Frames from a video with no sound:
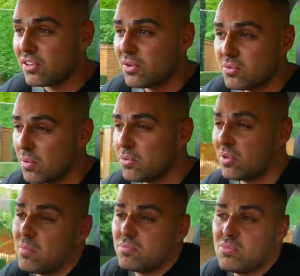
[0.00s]
so
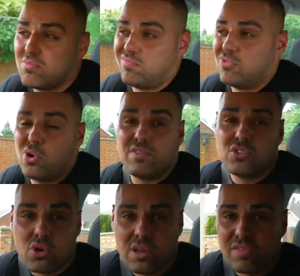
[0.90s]
I'm not even
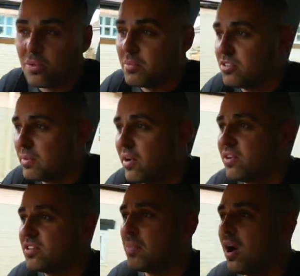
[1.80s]
talking from
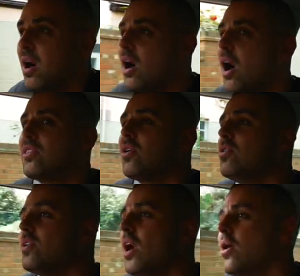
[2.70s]
experience, but I
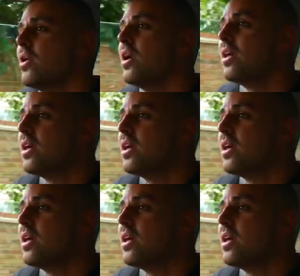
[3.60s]
do know